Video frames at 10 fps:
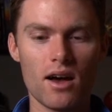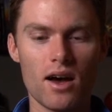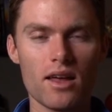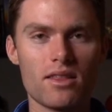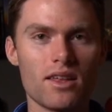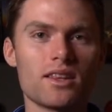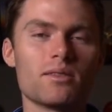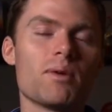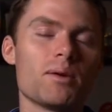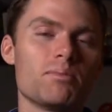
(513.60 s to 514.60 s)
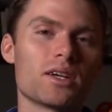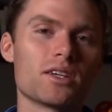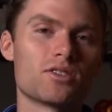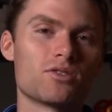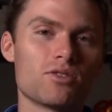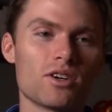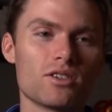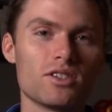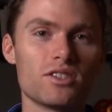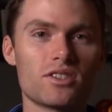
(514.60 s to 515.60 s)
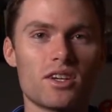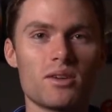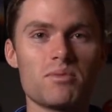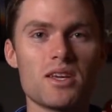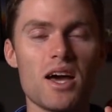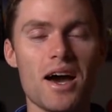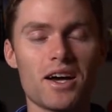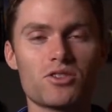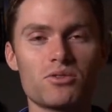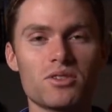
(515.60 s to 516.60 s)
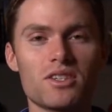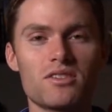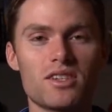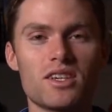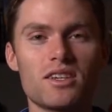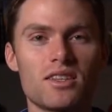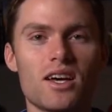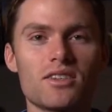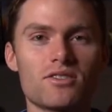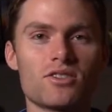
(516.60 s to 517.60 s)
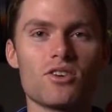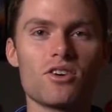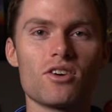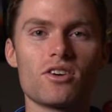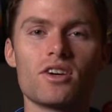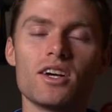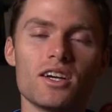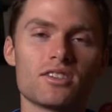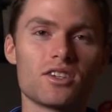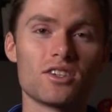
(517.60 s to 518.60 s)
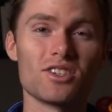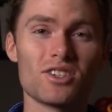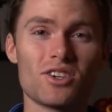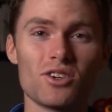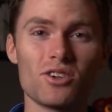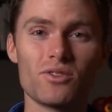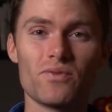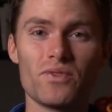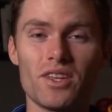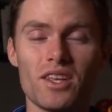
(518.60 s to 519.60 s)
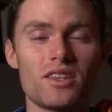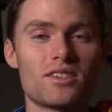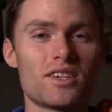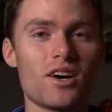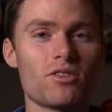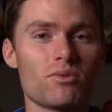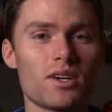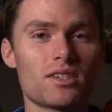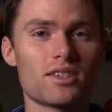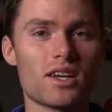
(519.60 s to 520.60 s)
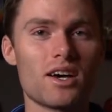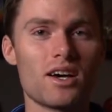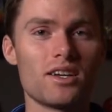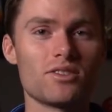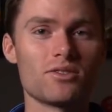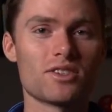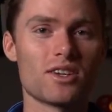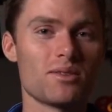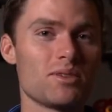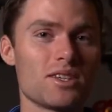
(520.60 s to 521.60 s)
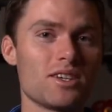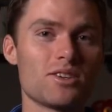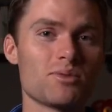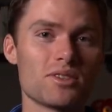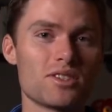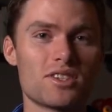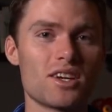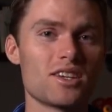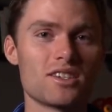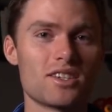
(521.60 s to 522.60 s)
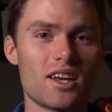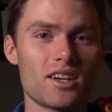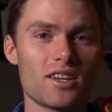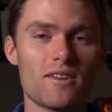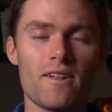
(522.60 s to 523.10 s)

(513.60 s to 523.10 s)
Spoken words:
I think my biggest struggle is gonna be actually seeing that star. It's gonna occur in the southwest sky, so it's gonna be near where the sun is setting.